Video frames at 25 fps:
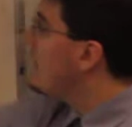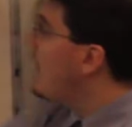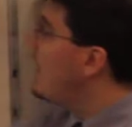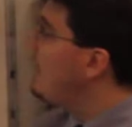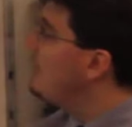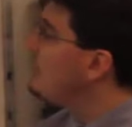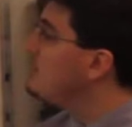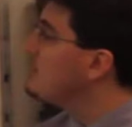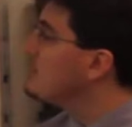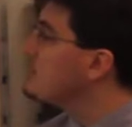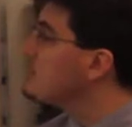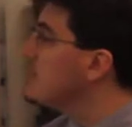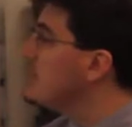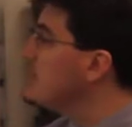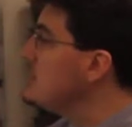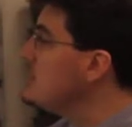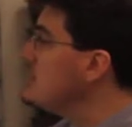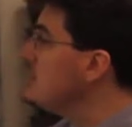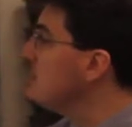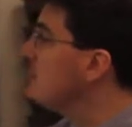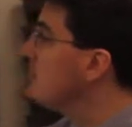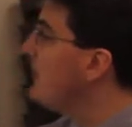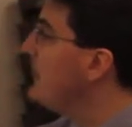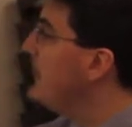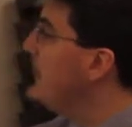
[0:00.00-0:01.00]

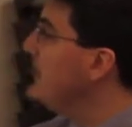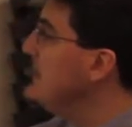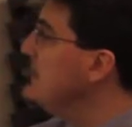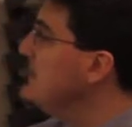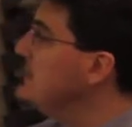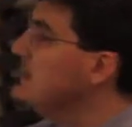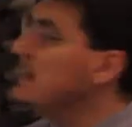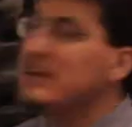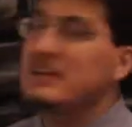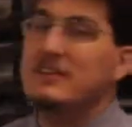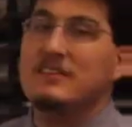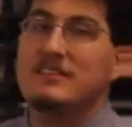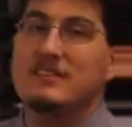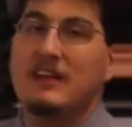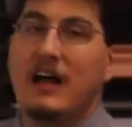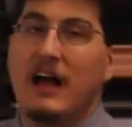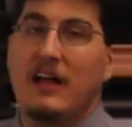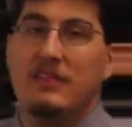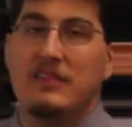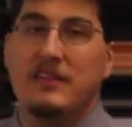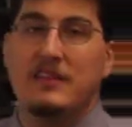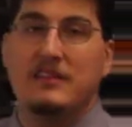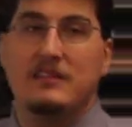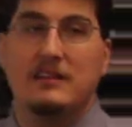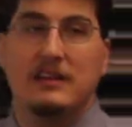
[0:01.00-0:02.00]
concentration gradient
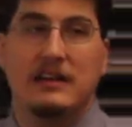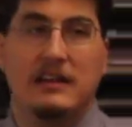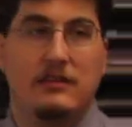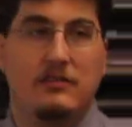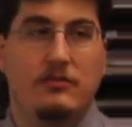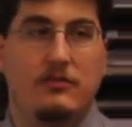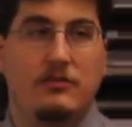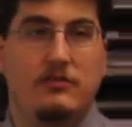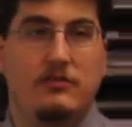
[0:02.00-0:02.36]
inside this leaf.